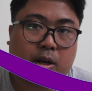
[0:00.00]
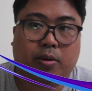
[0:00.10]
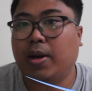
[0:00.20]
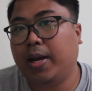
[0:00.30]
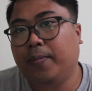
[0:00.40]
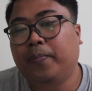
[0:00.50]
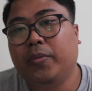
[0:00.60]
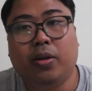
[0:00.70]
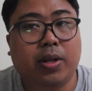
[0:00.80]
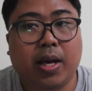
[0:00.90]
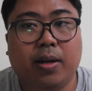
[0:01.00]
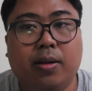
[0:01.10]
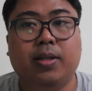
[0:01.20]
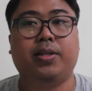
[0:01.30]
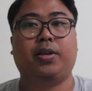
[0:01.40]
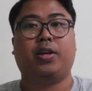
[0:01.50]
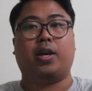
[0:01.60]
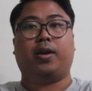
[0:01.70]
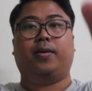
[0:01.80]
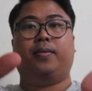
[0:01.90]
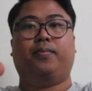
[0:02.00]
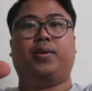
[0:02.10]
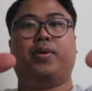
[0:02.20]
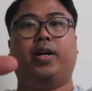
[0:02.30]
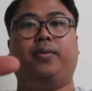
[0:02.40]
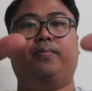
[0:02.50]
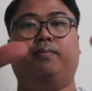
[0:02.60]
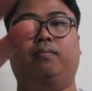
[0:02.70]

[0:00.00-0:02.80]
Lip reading: Alright, till then, take care. Bye-bye.